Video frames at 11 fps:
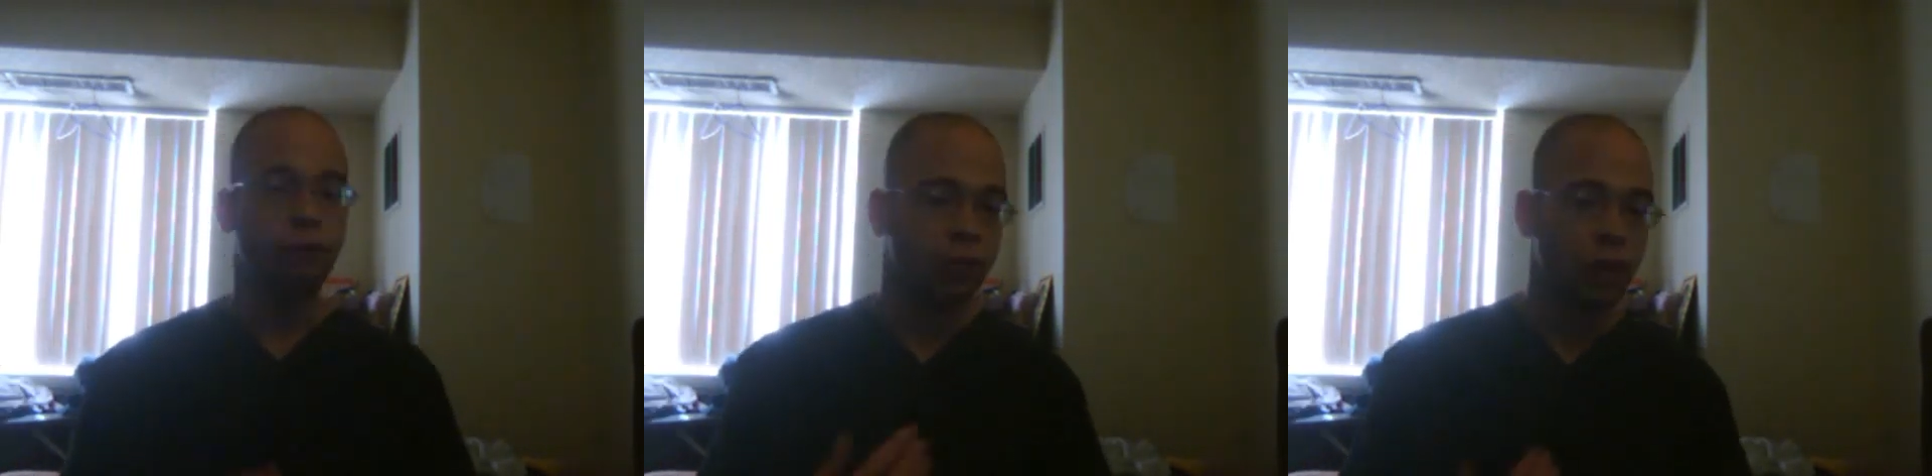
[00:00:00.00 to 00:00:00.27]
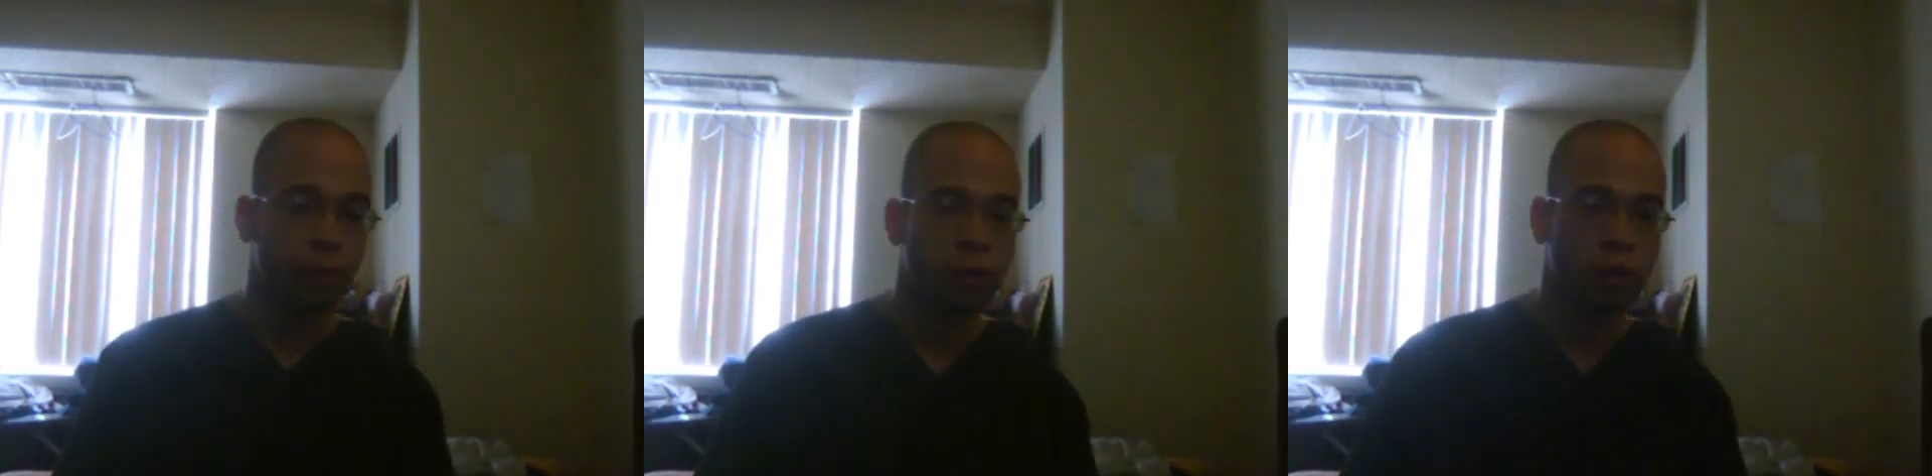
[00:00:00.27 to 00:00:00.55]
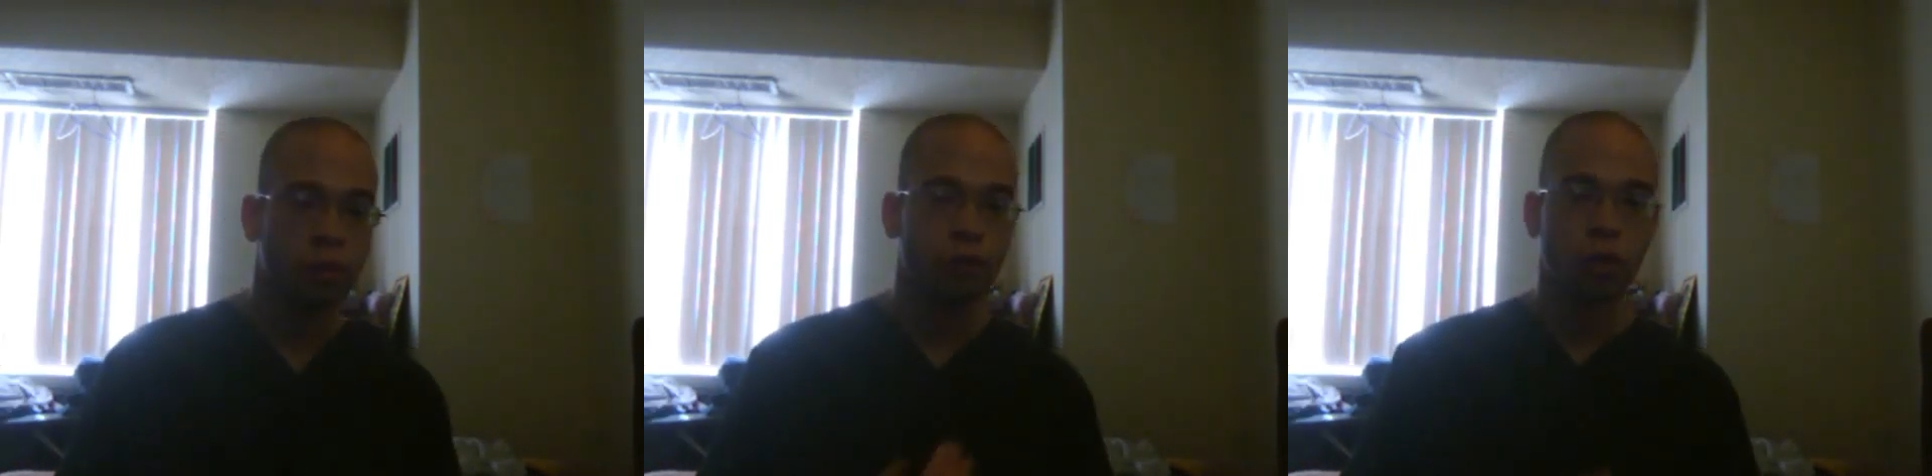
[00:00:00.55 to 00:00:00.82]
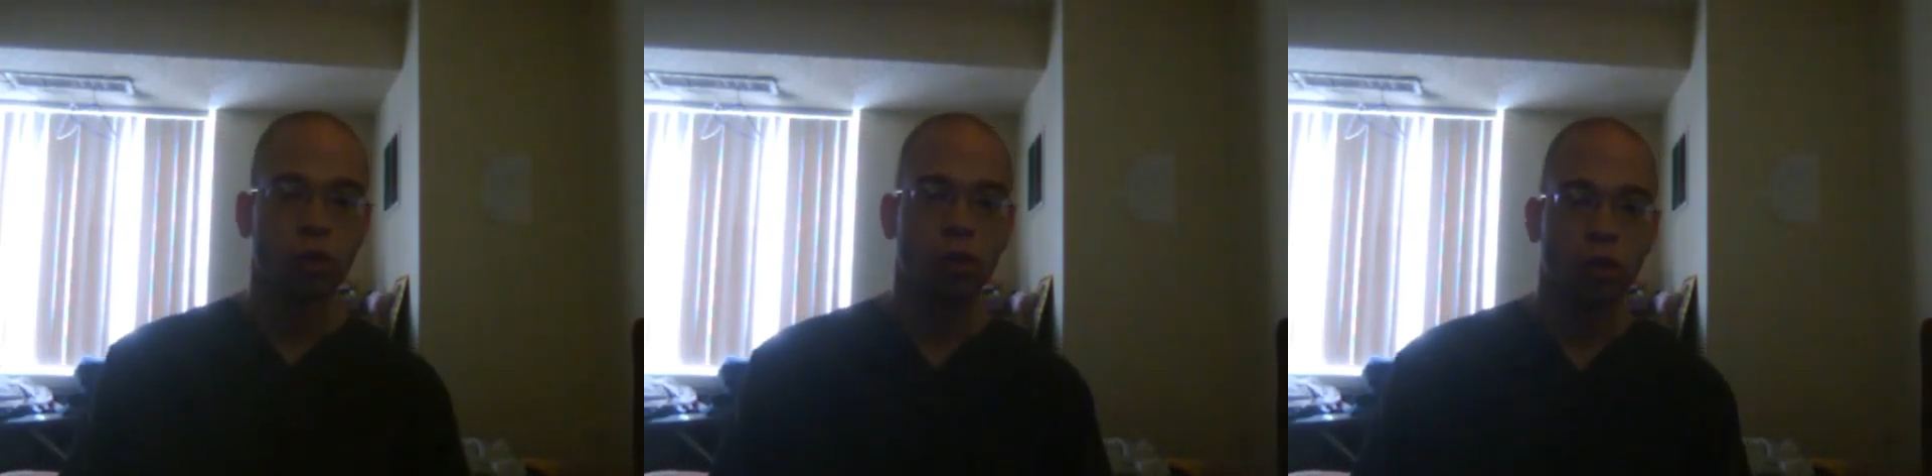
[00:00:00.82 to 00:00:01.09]
Flame Princess
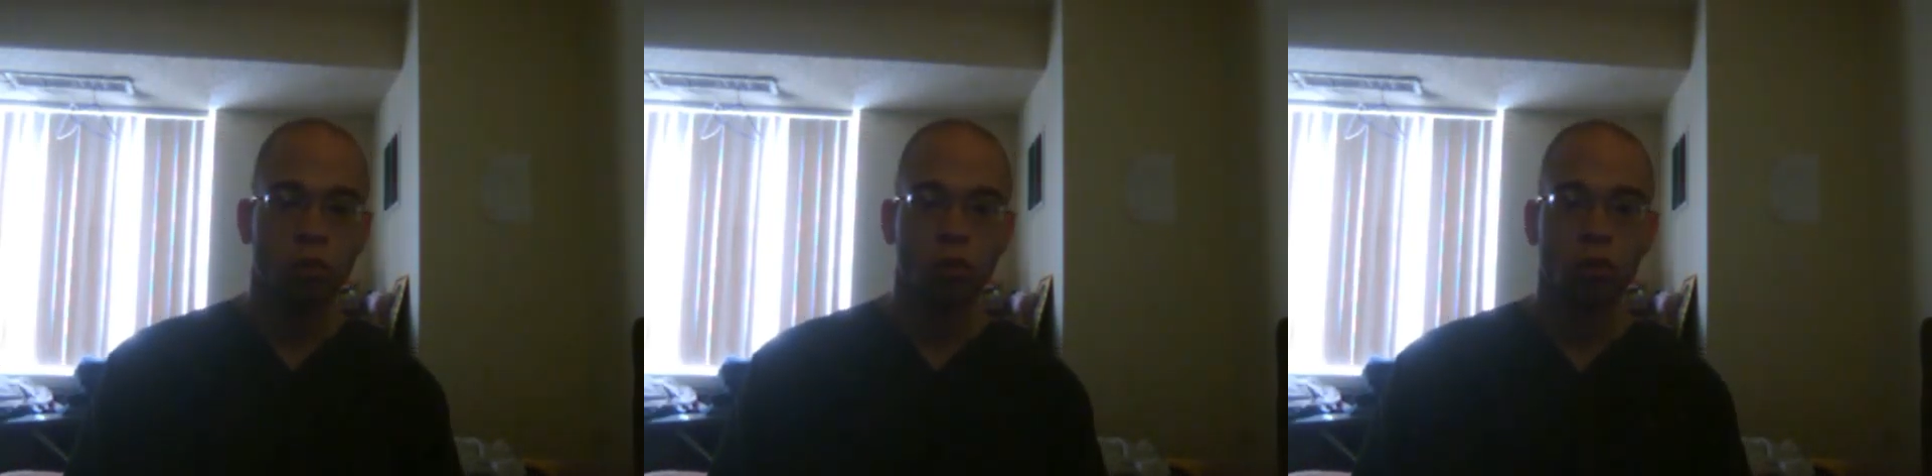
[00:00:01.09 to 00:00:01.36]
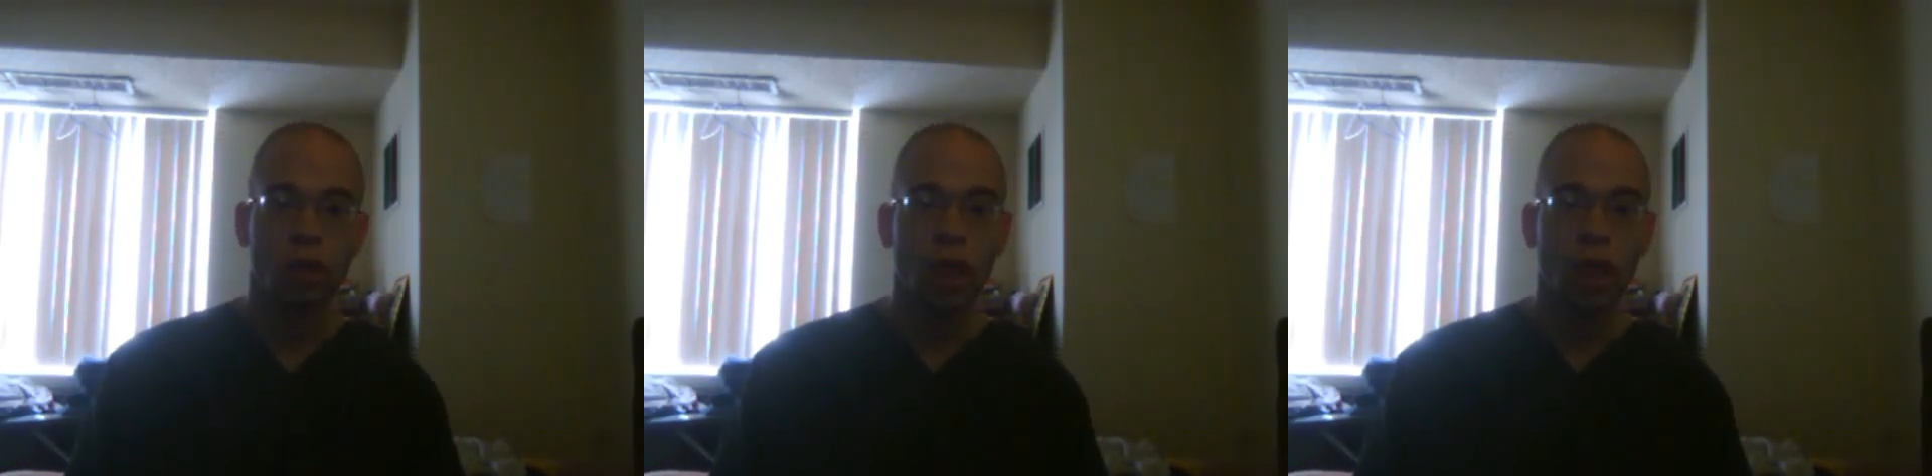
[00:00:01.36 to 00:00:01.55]
first was